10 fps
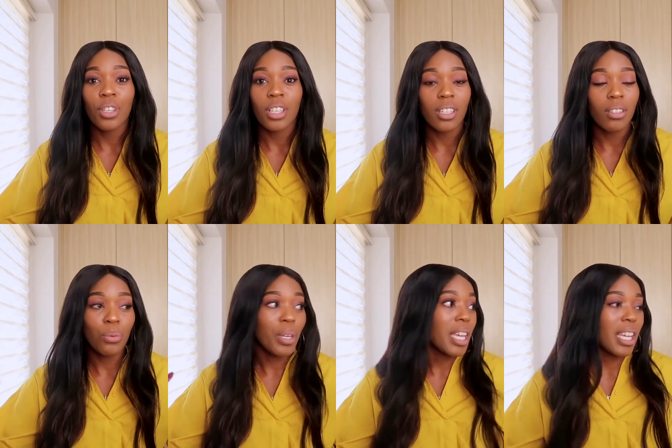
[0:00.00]
the
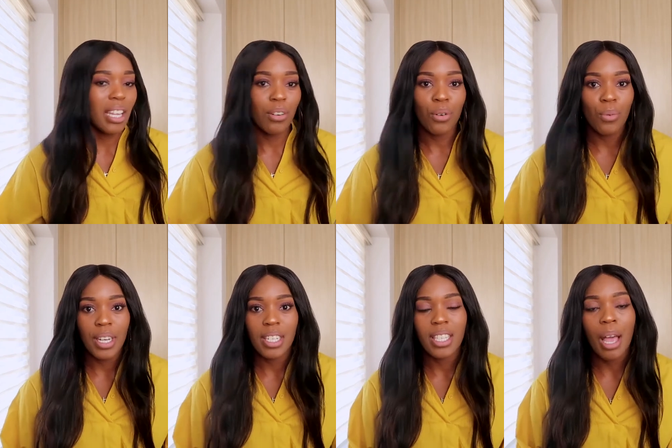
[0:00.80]
weekend, I don't know
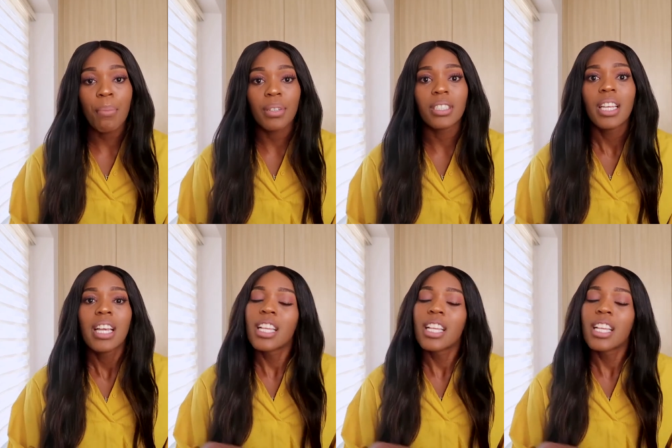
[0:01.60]
when this happened,